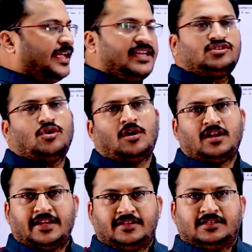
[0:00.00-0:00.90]
ACE
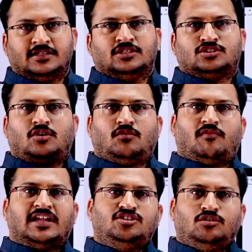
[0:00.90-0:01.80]
online. So
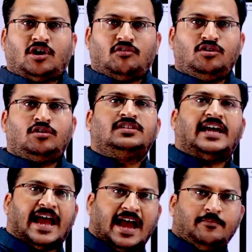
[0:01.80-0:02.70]
once you download
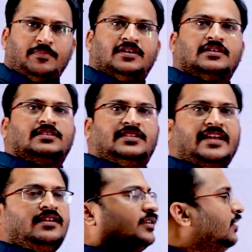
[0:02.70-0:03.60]
the app,
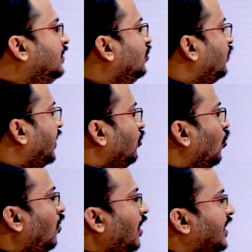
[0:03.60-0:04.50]
then you can go